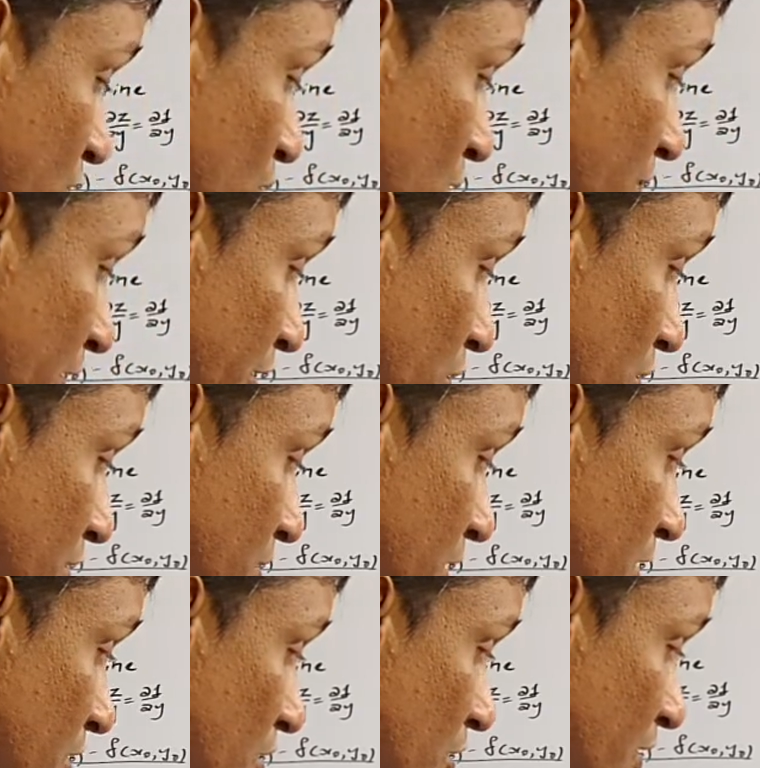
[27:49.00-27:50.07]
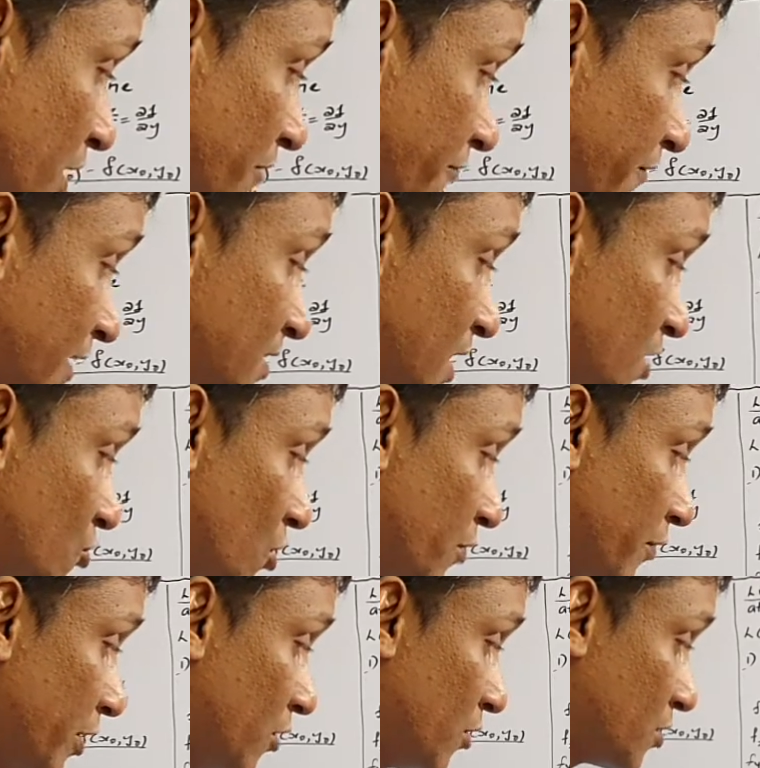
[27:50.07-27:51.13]
naught y naught z naught, fx x naught
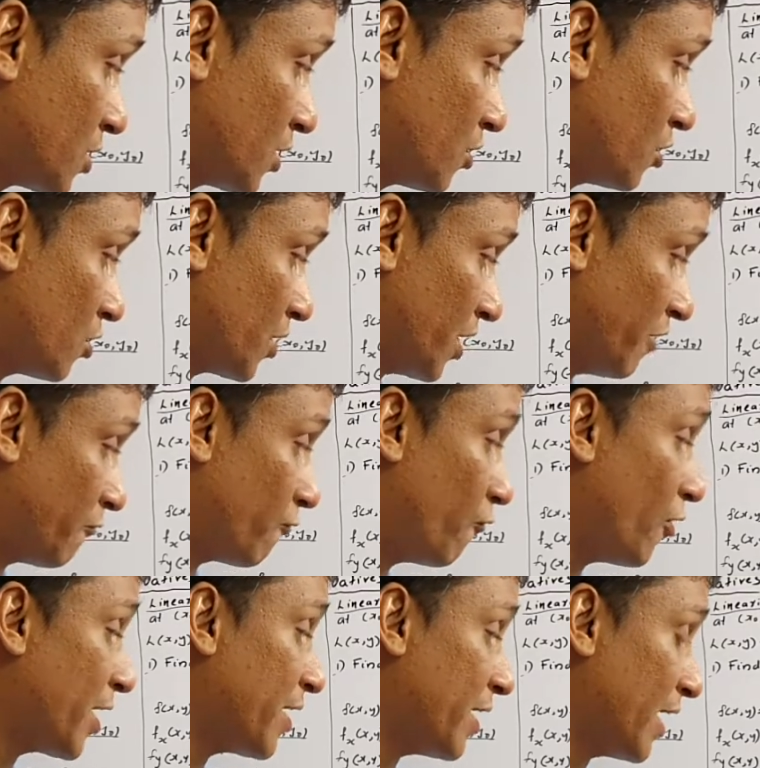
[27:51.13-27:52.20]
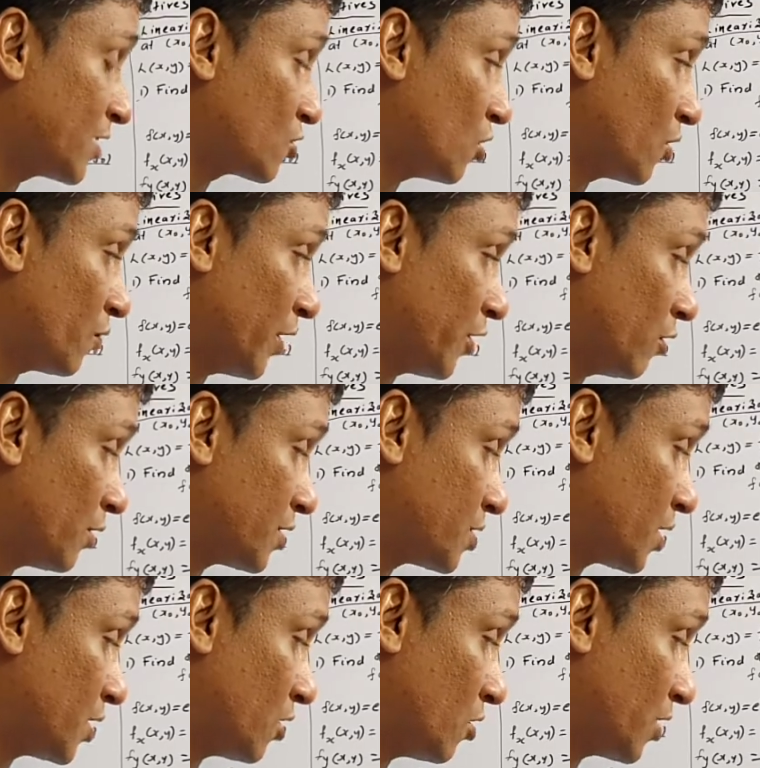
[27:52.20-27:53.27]
y naught z naught, fy x naught y naught z
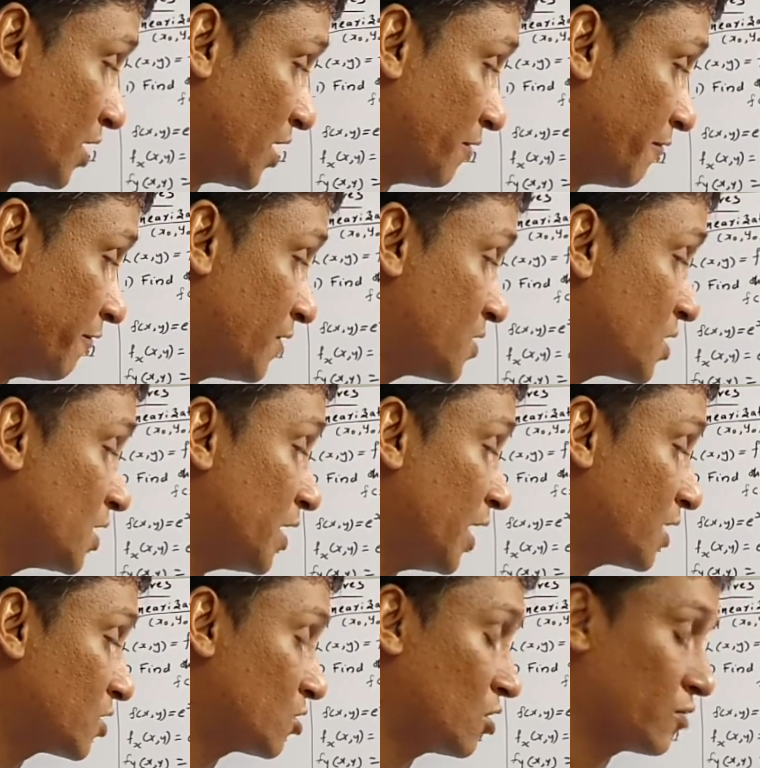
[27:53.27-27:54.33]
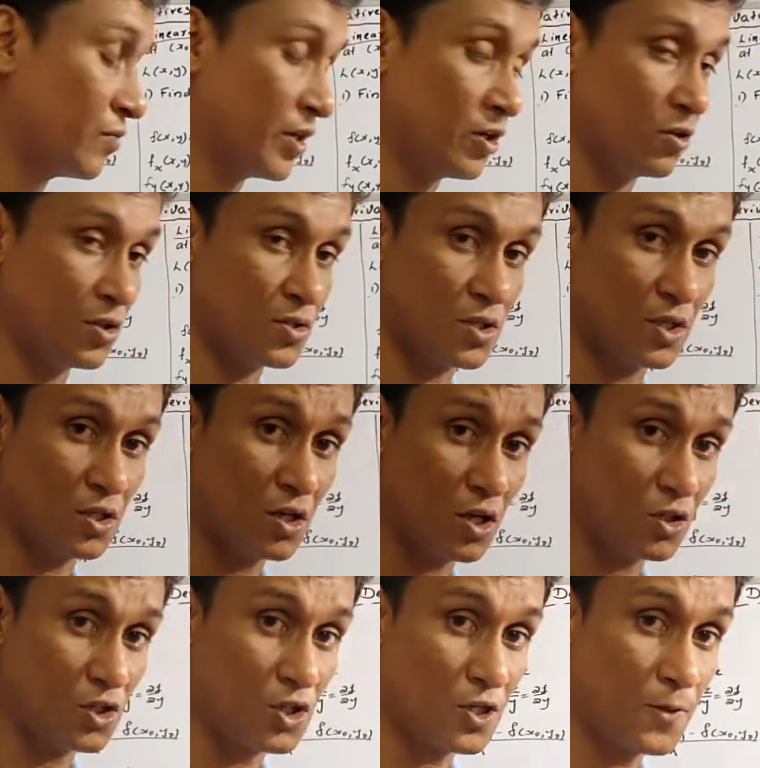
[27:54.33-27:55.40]
naught, and fz x naught y naught z
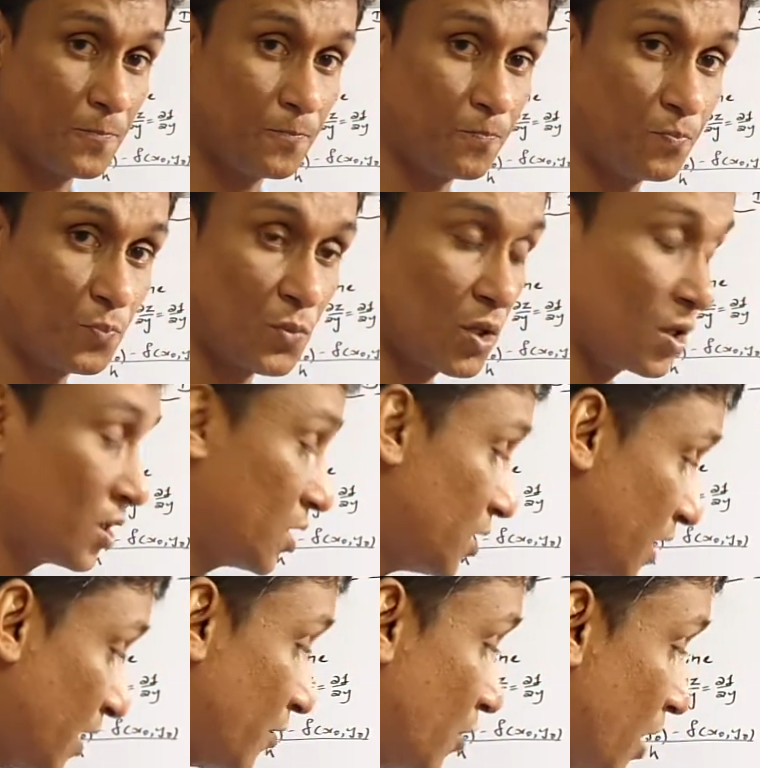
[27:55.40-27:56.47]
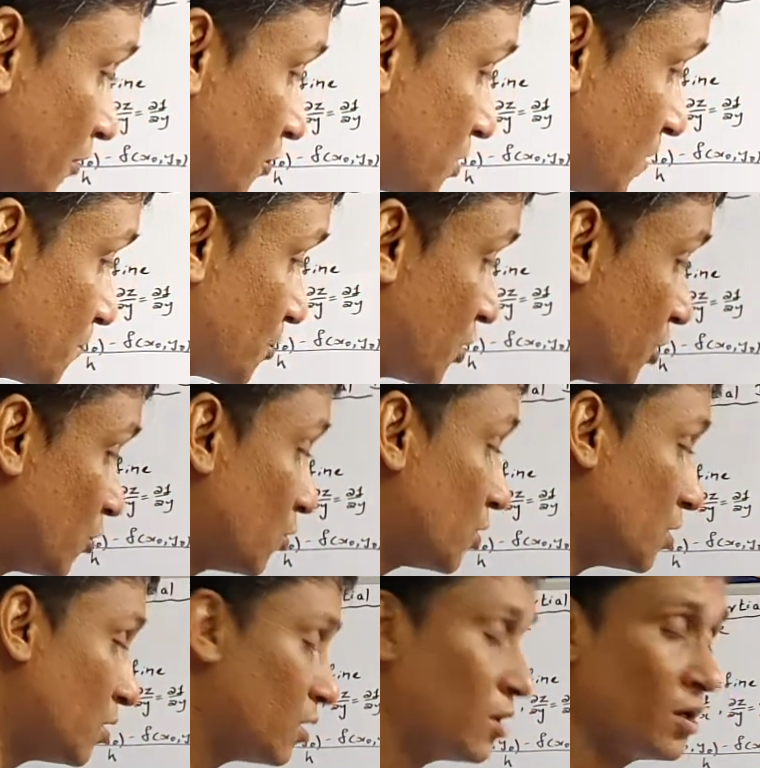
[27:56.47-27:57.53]
naught. Then we have to
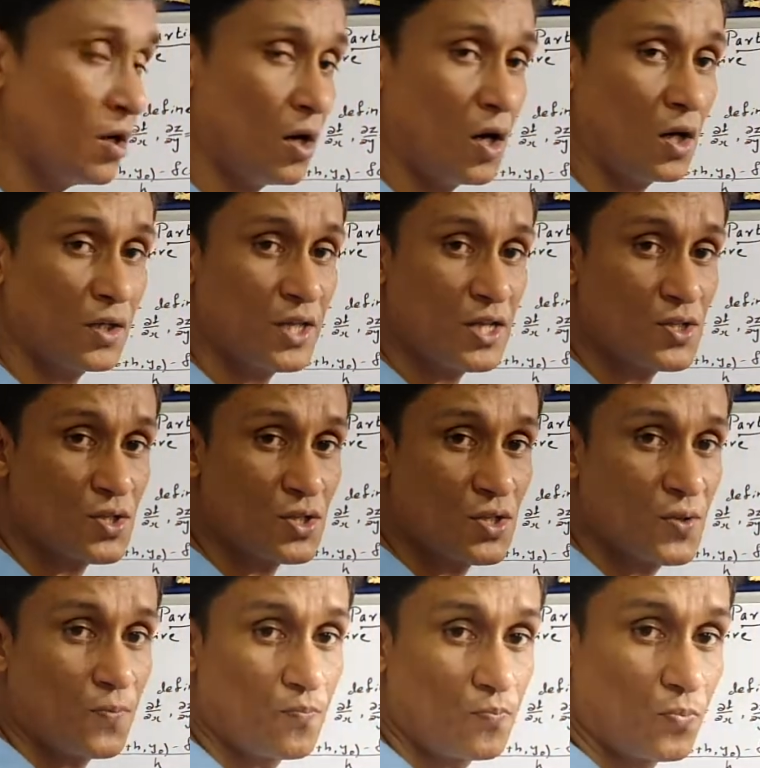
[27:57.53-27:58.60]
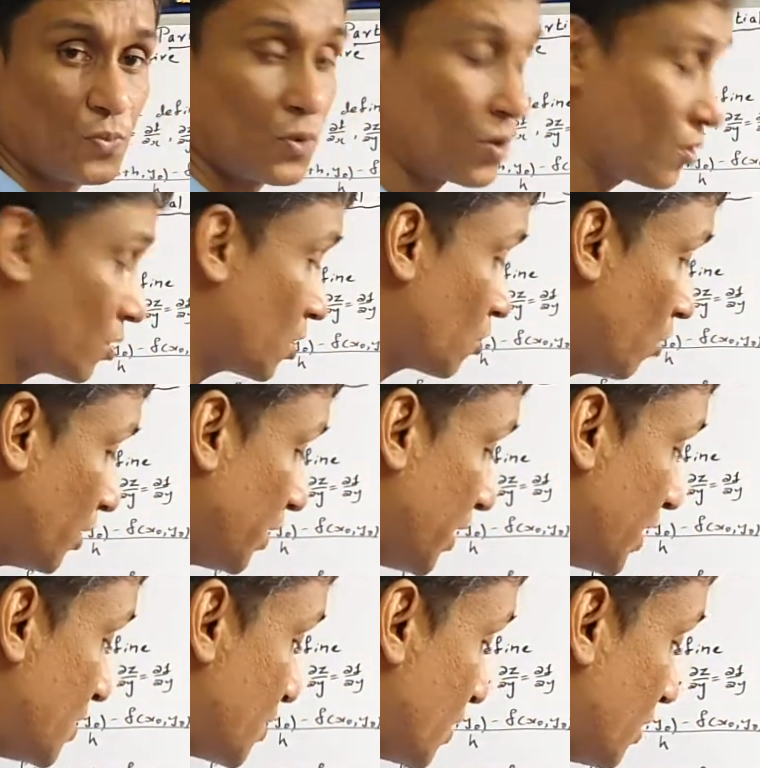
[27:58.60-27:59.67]
substitute all these
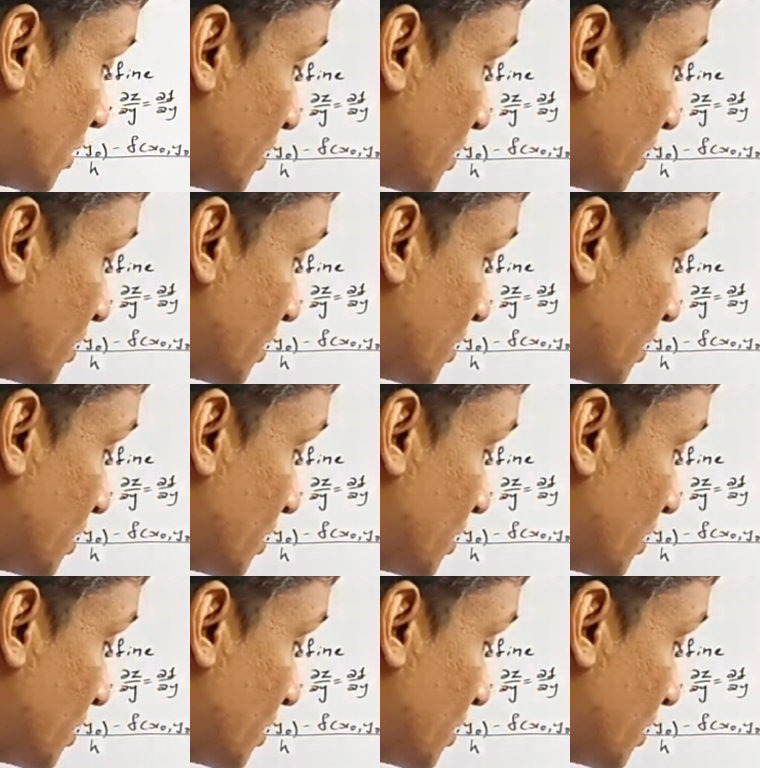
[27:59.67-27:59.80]
quantities in this